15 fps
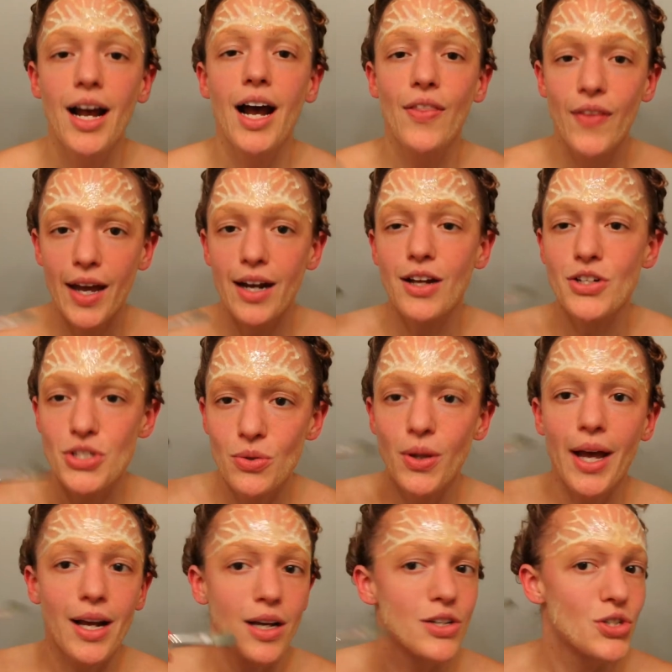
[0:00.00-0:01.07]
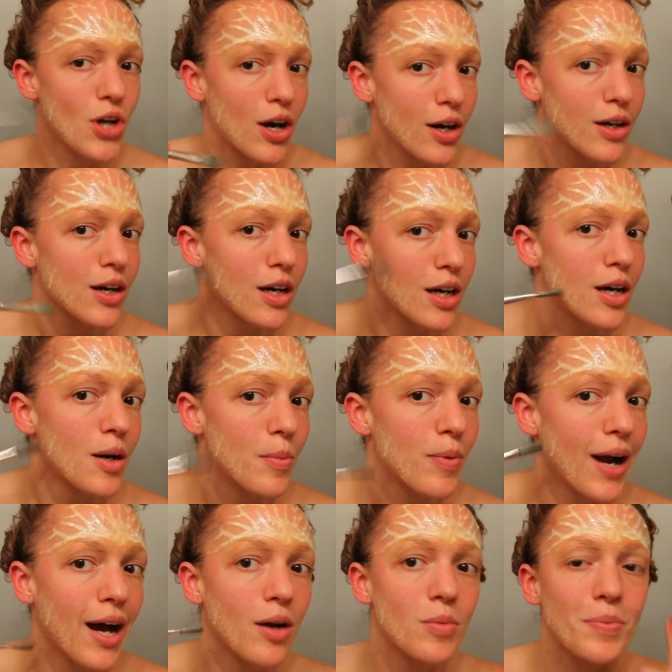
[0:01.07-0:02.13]
and then I'll do like a darker
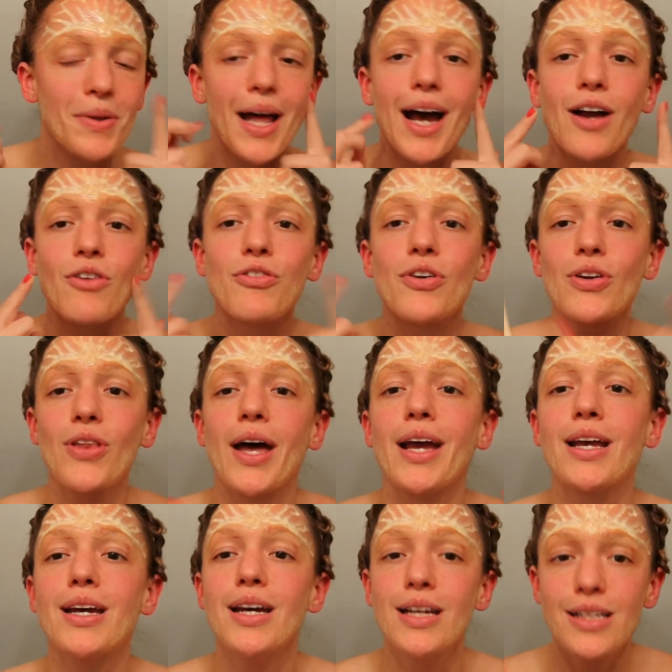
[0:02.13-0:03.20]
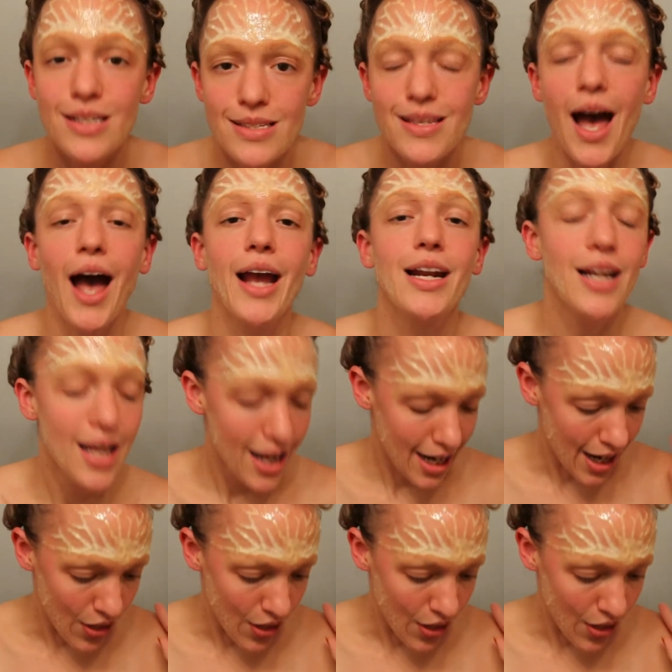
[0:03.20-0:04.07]
brown black for like design,